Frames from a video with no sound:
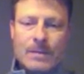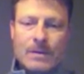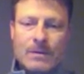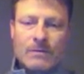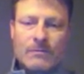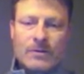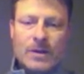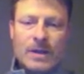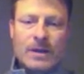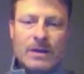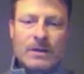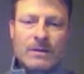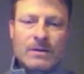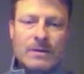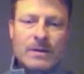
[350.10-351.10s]
over
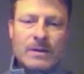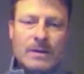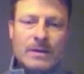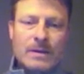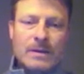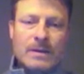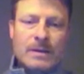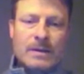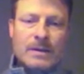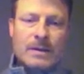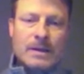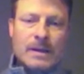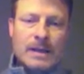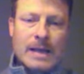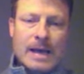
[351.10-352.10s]
here,
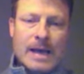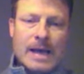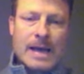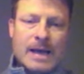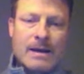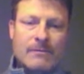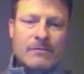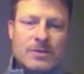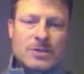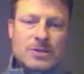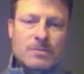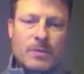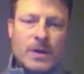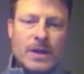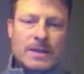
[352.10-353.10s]
and I have the
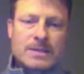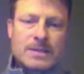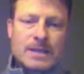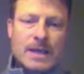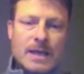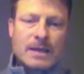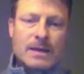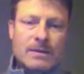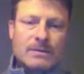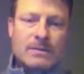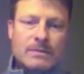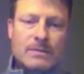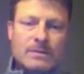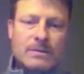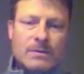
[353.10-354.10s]
spring scale
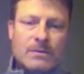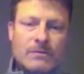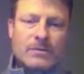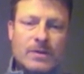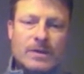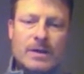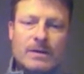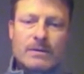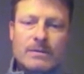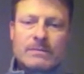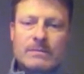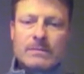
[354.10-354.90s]
over there.